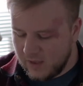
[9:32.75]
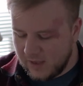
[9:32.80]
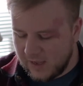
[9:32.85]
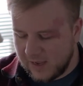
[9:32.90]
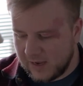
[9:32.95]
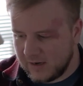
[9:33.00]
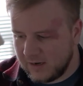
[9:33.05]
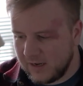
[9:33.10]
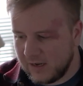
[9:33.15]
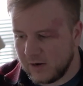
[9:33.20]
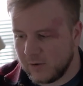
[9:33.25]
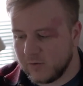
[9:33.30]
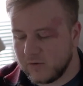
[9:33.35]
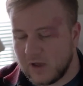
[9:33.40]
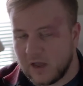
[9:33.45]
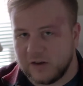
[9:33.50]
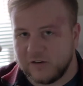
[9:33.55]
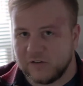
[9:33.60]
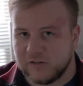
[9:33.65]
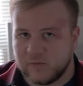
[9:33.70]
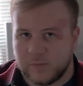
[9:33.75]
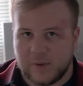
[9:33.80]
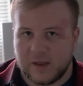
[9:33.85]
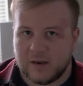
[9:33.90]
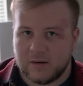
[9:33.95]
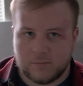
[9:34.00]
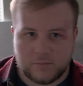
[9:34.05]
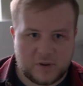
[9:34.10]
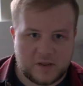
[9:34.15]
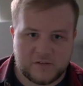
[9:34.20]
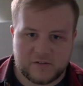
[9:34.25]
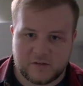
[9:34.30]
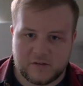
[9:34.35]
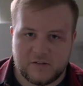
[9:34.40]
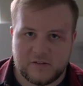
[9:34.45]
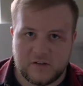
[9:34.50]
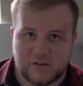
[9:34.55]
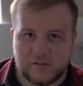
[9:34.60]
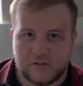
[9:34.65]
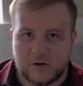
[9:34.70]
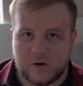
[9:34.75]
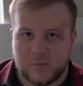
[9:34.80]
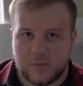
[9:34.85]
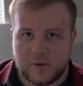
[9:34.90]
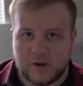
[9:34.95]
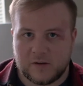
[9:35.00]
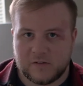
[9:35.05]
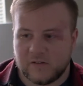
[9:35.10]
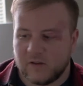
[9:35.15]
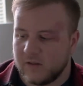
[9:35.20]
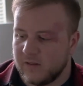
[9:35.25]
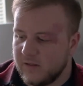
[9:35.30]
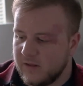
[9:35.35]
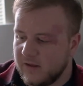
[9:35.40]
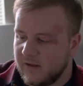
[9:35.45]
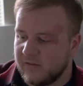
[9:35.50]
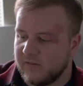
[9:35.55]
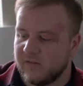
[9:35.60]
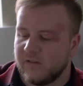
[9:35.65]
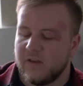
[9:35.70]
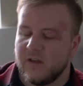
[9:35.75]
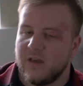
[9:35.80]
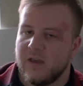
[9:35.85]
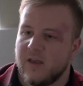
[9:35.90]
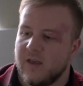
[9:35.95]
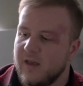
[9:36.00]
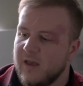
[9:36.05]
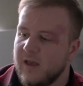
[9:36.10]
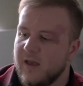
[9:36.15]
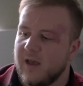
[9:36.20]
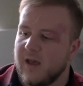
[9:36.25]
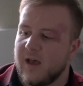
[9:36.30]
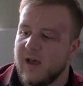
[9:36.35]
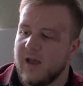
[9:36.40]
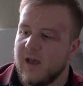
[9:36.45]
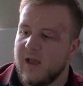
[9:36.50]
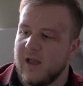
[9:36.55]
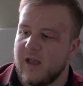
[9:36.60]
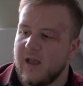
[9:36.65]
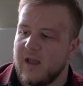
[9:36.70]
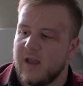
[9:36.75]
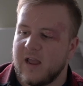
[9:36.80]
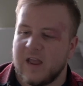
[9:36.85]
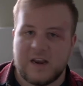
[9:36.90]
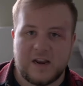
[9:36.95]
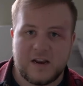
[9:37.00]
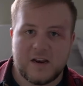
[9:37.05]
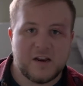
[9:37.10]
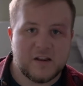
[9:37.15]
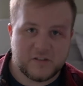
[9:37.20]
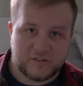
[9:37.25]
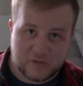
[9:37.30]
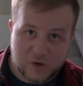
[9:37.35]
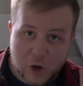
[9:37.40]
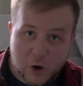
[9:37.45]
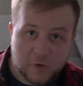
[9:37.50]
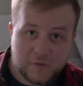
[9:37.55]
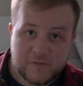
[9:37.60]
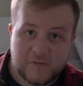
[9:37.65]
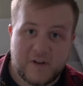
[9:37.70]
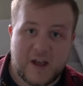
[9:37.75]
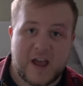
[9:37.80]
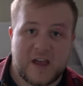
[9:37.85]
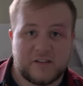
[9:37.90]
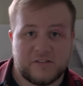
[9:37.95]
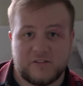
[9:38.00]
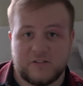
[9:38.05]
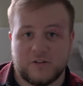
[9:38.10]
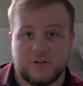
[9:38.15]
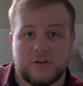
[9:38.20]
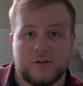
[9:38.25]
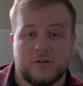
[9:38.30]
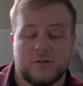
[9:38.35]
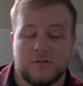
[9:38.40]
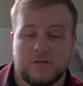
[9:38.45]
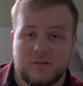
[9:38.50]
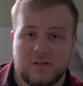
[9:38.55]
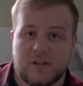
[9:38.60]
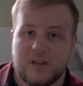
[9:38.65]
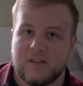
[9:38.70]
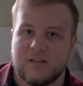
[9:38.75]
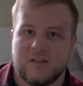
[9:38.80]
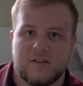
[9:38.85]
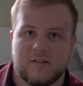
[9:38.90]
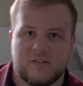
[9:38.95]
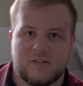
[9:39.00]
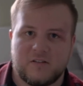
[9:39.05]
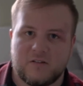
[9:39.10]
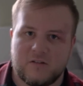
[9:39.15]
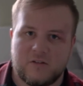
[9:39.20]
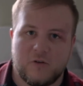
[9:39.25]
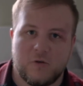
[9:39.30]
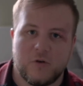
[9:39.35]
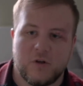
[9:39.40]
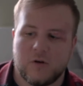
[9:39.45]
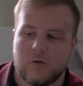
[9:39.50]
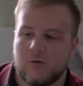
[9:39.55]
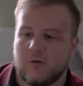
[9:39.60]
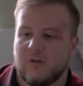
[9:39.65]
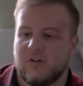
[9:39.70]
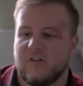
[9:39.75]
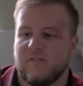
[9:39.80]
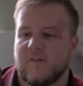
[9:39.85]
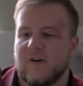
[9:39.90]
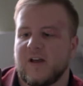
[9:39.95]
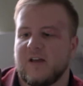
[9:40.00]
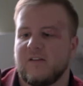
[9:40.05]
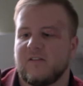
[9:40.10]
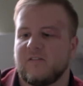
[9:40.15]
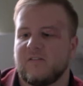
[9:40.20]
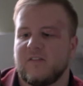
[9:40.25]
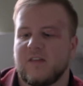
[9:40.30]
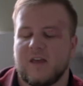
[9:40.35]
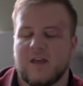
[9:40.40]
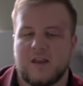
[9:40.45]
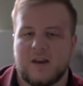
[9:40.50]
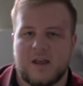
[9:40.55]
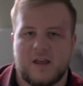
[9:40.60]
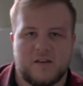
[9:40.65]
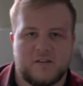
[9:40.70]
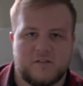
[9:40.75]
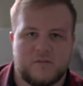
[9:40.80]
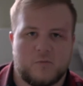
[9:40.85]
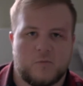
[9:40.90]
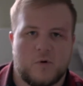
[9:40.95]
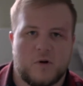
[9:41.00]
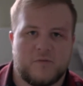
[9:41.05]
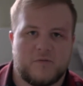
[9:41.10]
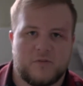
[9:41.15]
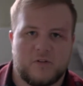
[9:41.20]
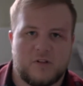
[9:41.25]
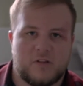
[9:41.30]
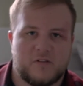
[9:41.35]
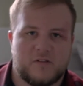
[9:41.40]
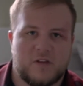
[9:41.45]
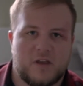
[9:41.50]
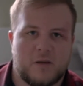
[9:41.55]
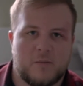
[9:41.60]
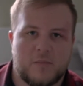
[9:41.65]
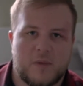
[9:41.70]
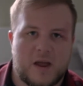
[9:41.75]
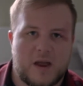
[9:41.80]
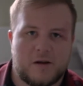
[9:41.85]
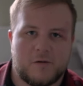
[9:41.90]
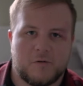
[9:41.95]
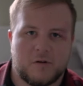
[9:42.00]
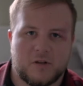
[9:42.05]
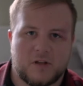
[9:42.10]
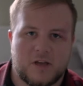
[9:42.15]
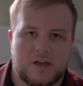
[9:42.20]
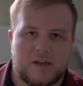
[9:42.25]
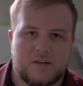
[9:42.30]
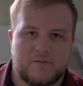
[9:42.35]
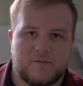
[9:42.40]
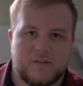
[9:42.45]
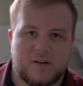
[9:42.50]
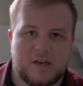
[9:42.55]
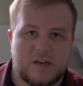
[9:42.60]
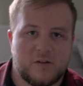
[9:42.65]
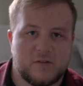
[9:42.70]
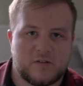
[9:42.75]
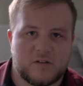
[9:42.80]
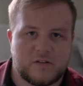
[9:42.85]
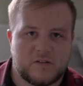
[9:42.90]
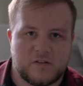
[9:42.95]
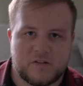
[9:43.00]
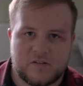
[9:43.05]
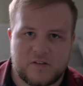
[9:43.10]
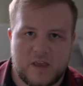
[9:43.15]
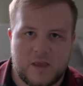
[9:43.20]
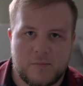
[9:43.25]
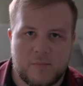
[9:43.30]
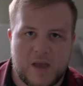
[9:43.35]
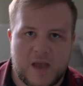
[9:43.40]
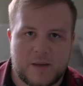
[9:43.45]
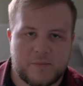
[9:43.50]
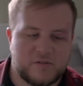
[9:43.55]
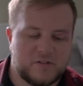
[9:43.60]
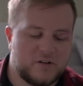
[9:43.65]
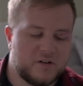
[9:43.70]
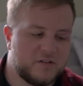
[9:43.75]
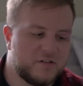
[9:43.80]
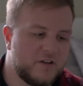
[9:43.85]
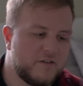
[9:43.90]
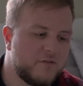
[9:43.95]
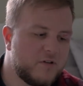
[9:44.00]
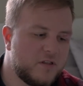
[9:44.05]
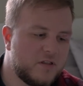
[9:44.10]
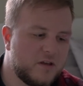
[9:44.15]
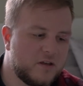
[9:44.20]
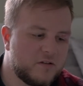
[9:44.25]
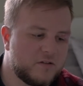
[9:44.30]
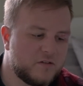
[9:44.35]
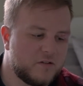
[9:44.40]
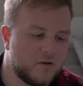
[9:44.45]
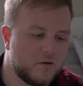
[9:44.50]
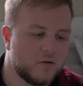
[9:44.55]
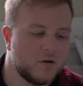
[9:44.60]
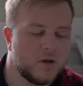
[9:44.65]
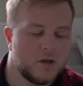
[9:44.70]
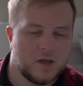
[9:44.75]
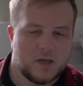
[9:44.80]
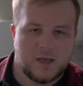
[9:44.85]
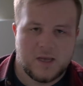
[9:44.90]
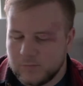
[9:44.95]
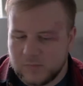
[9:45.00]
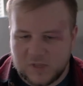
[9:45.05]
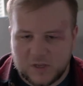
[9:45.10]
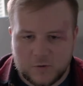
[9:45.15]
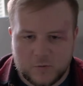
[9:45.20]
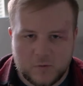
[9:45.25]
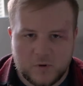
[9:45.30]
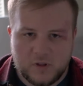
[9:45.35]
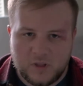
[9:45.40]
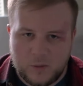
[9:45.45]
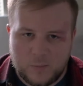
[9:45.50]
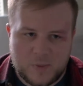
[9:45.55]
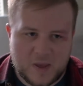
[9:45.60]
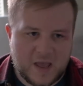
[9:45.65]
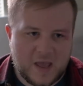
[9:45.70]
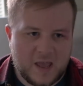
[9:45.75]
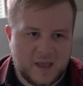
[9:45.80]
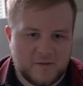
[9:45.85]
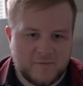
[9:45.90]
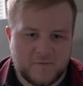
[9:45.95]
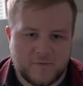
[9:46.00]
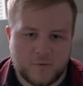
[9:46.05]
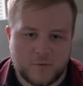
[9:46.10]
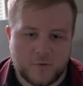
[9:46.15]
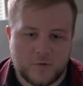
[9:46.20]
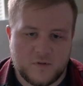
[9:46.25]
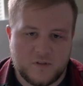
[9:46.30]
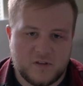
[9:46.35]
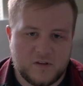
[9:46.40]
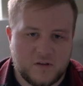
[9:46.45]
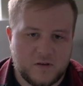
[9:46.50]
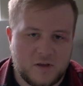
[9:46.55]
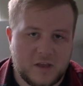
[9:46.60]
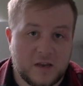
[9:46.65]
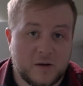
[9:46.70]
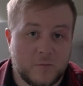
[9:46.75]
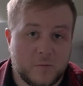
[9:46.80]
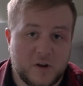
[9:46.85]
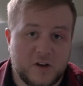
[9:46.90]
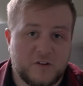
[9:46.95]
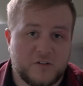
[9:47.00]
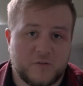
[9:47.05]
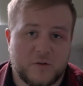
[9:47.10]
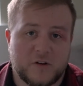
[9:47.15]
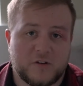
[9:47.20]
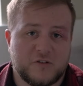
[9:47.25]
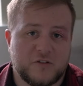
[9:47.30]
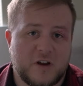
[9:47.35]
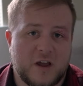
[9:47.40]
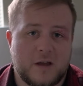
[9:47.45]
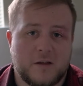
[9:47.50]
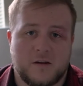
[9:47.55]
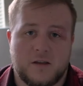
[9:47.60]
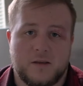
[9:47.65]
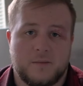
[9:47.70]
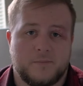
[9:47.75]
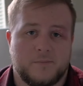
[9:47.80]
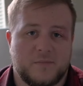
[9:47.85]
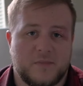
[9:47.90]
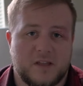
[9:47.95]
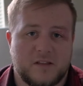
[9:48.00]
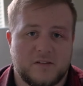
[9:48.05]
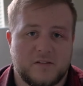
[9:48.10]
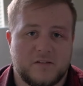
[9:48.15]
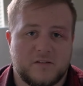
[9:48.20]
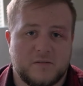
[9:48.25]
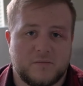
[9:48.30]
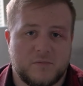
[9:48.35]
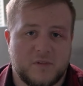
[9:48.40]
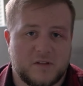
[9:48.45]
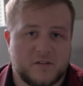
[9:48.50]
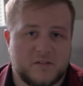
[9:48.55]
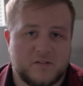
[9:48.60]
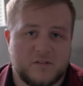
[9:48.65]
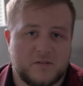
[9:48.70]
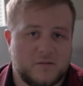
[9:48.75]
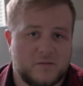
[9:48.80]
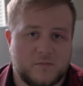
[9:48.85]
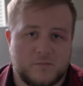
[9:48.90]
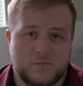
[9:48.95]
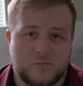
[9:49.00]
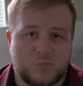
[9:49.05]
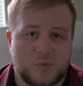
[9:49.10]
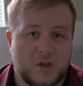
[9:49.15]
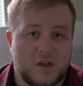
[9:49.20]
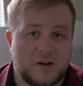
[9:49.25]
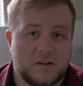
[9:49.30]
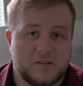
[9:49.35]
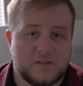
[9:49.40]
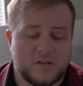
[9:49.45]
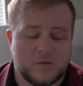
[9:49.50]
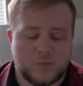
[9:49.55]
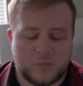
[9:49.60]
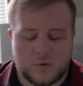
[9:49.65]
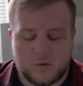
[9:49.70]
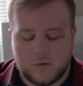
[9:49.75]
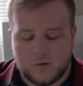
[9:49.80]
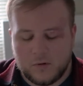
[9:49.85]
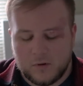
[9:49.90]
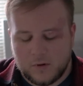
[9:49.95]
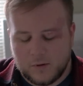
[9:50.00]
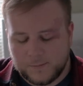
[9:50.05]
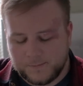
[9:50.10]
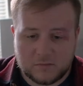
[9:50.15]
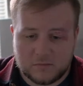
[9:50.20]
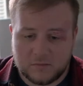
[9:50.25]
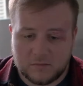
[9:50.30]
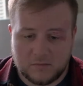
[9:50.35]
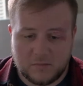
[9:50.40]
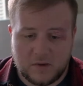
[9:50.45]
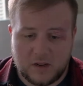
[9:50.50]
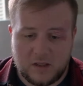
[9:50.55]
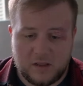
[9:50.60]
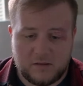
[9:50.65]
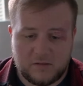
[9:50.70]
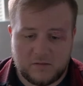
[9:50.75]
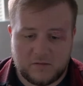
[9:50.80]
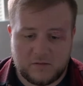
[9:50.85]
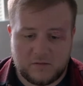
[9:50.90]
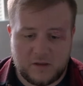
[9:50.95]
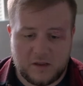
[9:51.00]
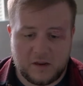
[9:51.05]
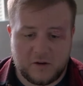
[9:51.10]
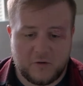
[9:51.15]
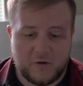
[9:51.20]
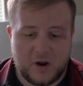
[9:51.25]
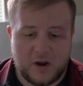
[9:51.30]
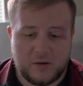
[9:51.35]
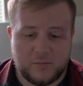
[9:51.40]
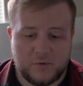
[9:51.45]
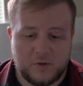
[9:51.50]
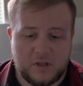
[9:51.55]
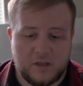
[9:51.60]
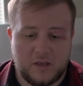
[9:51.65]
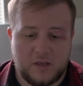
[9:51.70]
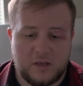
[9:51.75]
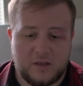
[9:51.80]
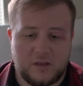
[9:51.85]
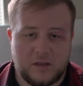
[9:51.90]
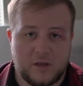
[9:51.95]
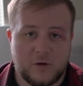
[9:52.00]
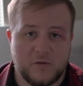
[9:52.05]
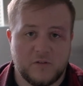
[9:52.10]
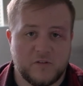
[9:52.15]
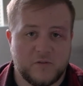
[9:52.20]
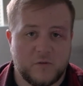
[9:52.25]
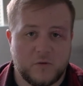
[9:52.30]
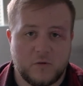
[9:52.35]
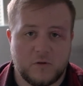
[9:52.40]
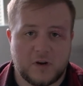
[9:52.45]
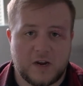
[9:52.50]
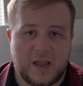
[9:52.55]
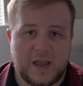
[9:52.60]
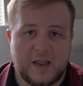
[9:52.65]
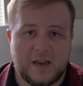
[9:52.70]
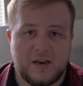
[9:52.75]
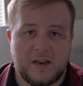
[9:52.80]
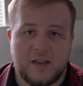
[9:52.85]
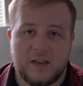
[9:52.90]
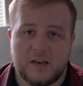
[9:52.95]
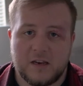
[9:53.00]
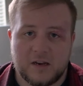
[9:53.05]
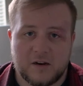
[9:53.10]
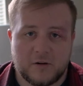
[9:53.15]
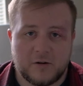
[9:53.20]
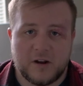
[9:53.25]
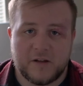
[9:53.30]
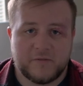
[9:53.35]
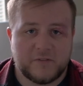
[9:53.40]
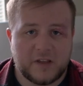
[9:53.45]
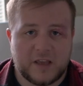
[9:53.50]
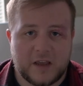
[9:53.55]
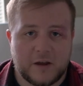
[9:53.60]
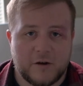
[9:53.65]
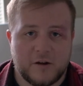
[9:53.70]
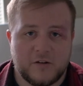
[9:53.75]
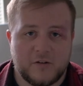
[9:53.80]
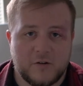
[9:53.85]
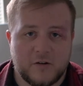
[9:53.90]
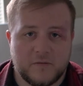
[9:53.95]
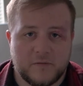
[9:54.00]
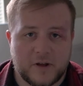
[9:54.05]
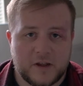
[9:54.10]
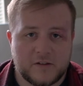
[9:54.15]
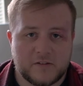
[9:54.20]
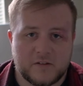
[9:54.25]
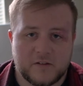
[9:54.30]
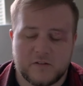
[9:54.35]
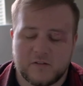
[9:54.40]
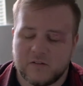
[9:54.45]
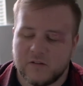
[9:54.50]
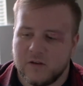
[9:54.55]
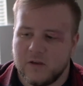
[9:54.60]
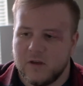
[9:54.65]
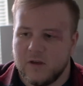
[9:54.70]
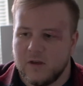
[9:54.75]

And I just spent basically $600 on this, and it is no faster than this 2-year-old device that has roughly the same battery life and uses the same maps and does everything. So you're really paying for the InReach functionality. That's plain and simple. It's incredibly useful and handy, and you don't have to carry 2 devices.